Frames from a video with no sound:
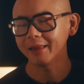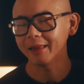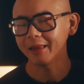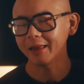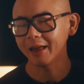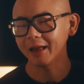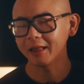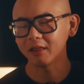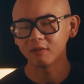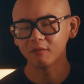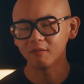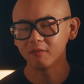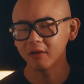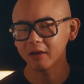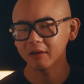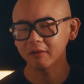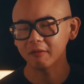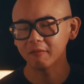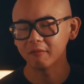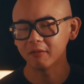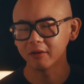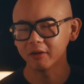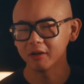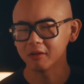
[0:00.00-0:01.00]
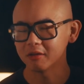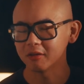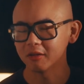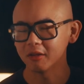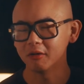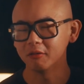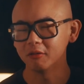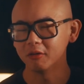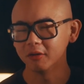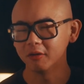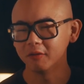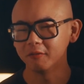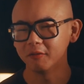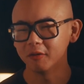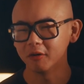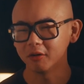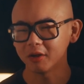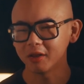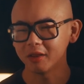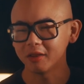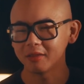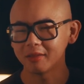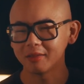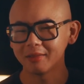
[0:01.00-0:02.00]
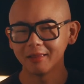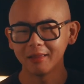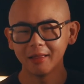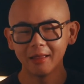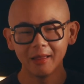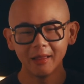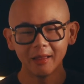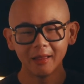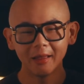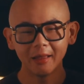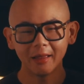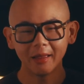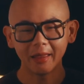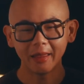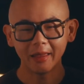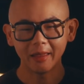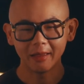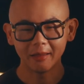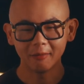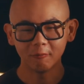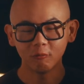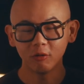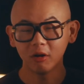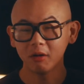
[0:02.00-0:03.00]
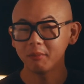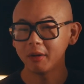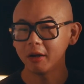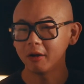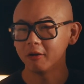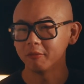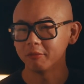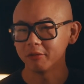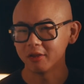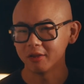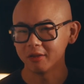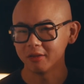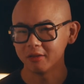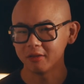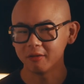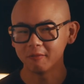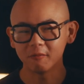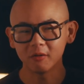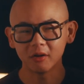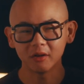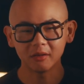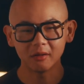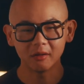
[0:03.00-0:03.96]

has very, very slow autofocus. And what are my options? You've got